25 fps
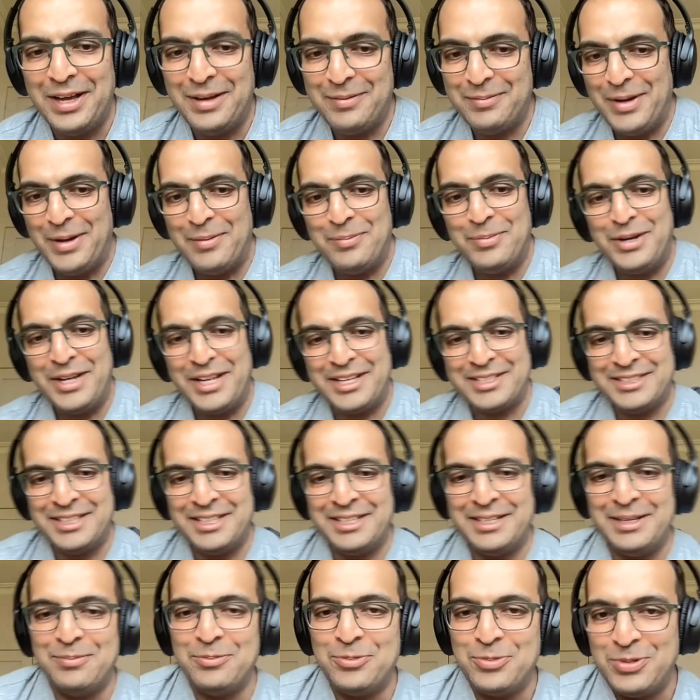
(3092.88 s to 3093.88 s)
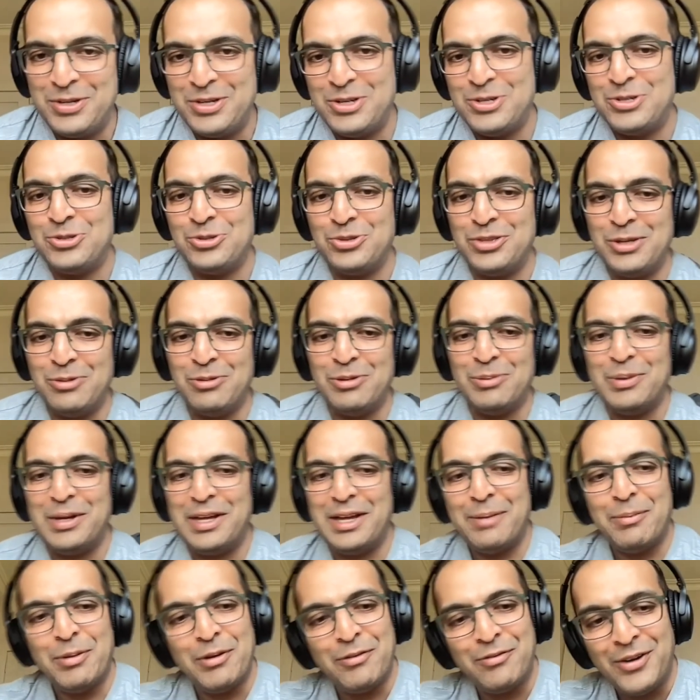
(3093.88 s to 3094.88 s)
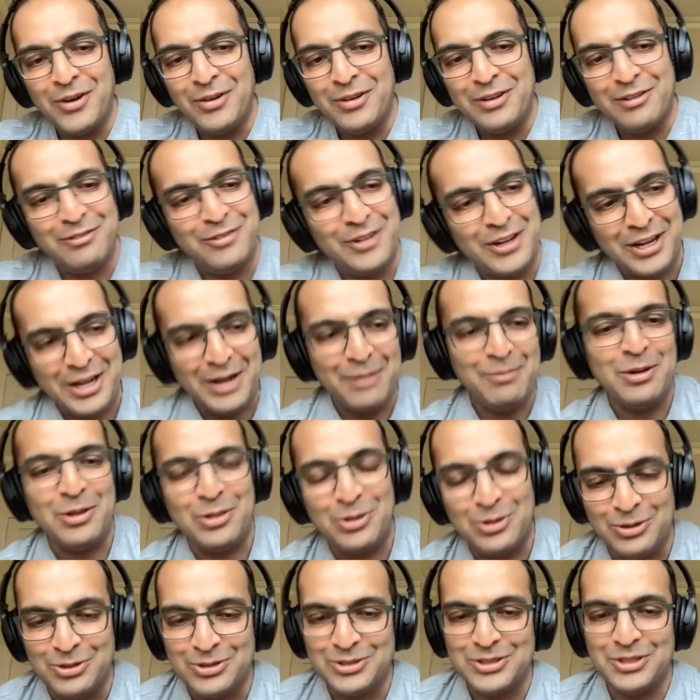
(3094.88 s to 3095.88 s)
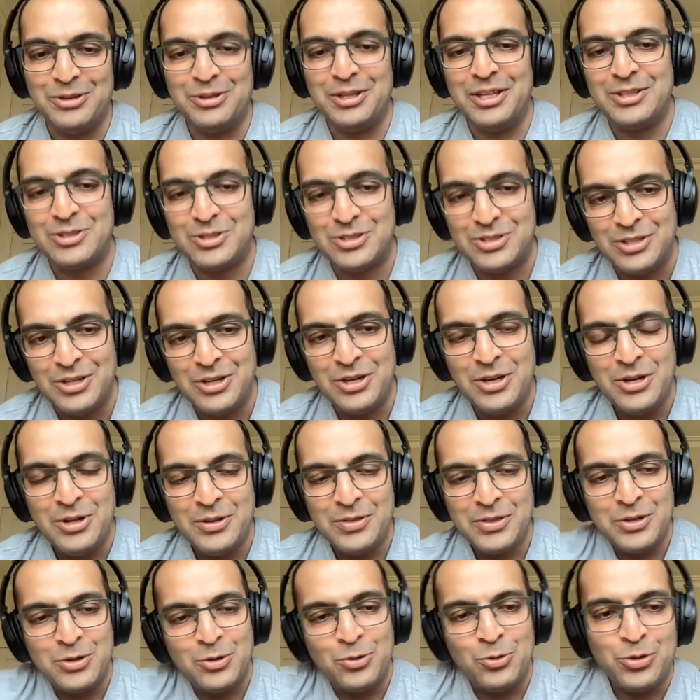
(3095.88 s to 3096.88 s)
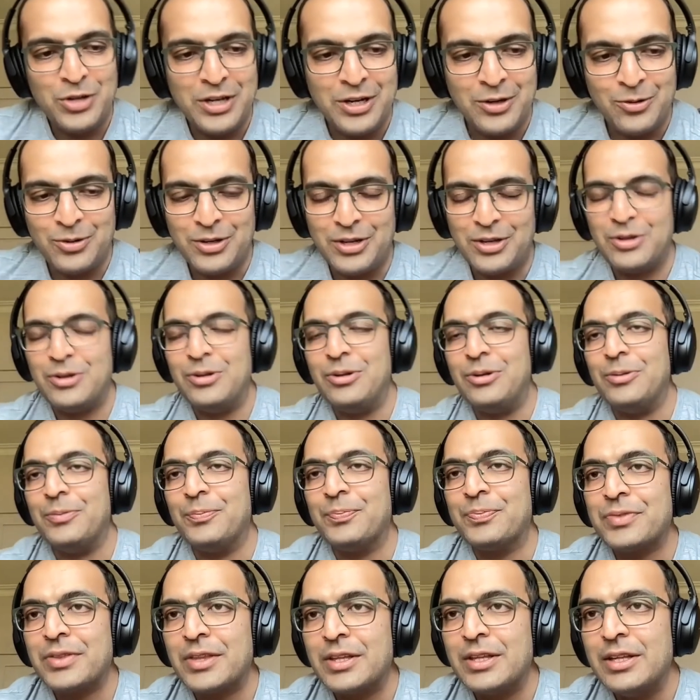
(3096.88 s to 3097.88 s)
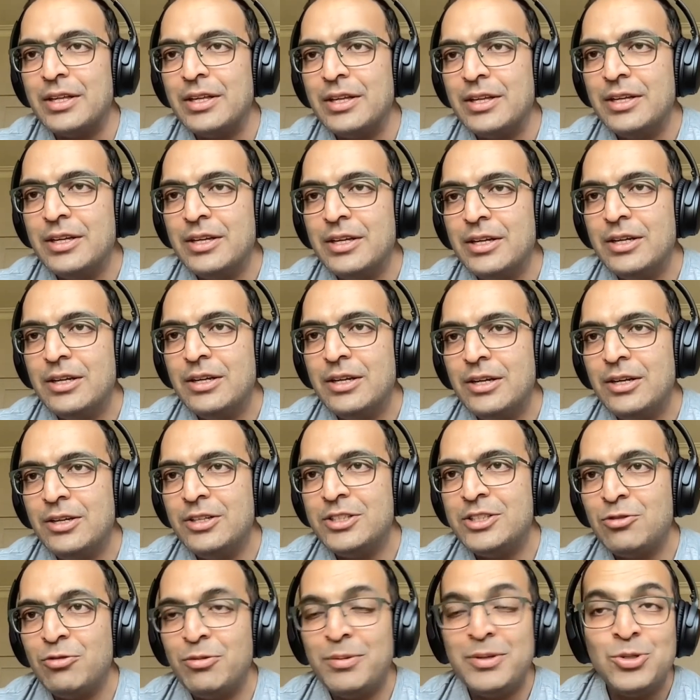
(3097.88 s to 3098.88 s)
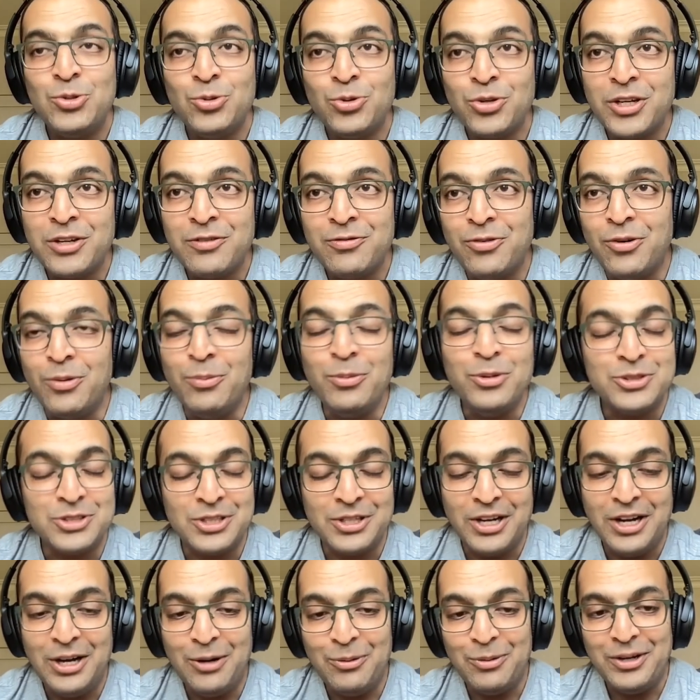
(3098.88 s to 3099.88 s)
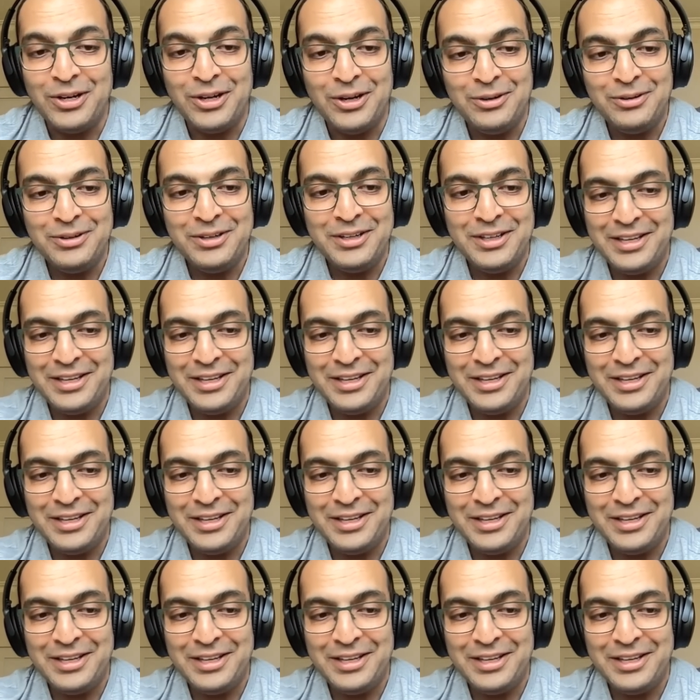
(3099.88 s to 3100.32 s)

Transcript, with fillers: I'm, I'm pretty excited. I'm pretty sure there will be a profound effect coming through. So that's really, really cool. Lucy, we've been talking for almost an hour now,